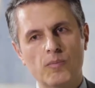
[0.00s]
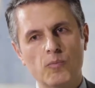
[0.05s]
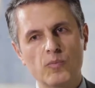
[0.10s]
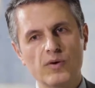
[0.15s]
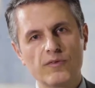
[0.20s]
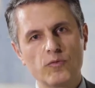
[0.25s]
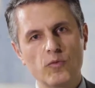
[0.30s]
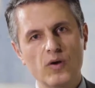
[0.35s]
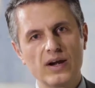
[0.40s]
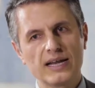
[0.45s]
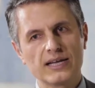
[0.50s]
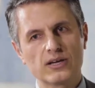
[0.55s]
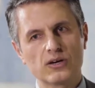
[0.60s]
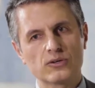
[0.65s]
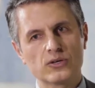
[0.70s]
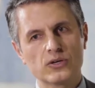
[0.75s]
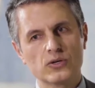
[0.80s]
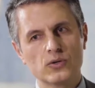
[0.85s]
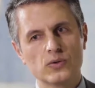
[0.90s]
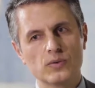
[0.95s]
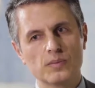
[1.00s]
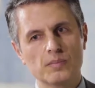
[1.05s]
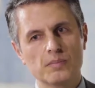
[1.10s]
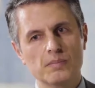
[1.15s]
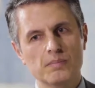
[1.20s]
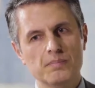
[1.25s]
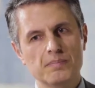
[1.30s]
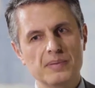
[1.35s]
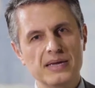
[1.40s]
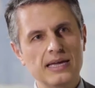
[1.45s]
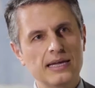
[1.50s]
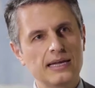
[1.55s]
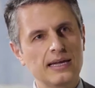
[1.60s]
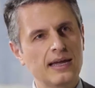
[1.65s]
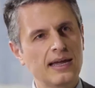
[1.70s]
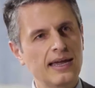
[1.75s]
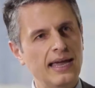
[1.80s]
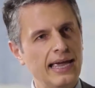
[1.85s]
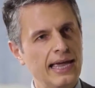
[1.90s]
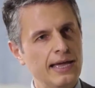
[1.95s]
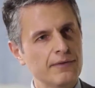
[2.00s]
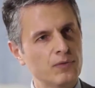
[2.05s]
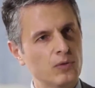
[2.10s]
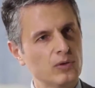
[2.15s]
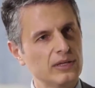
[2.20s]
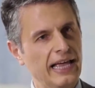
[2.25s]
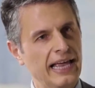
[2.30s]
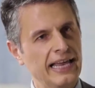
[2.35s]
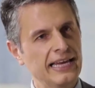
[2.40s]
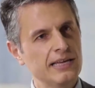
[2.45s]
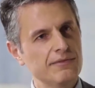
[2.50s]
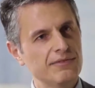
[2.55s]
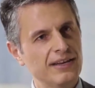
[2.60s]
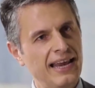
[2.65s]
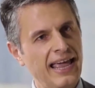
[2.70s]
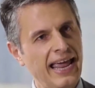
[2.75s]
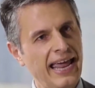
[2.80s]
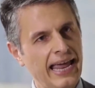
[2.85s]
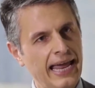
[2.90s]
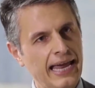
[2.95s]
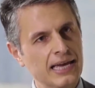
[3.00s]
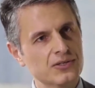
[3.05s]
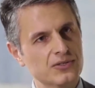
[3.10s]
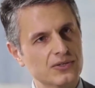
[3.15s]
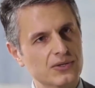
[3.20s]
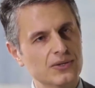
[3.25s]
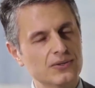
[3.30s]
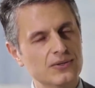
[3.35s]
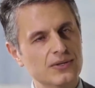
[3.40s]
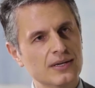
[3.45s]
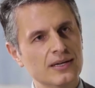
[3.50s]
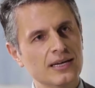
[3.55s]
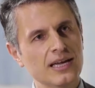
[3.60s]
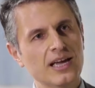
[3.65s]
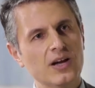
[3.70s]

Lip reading: we've really got to be careful and even-handed